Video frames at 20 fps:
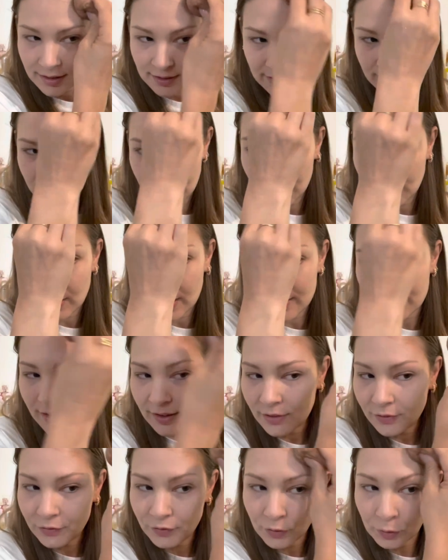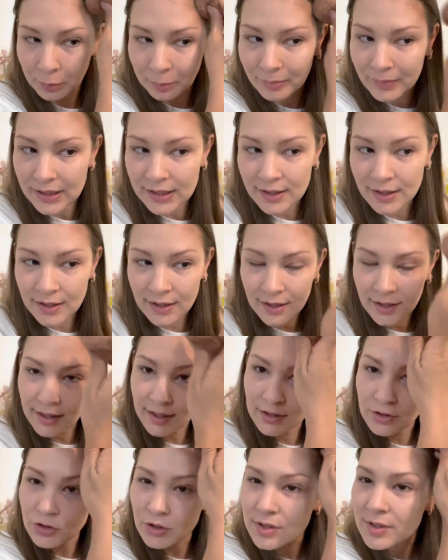Now, I think for me
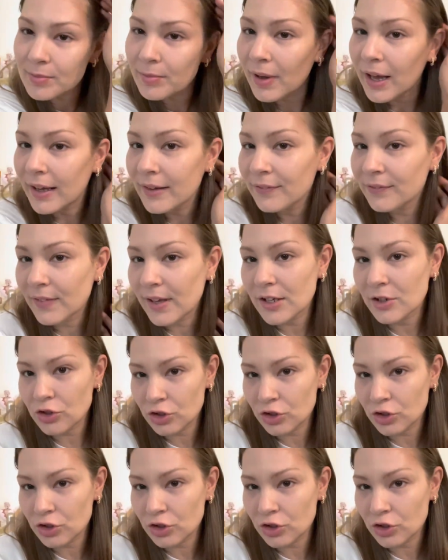and just my face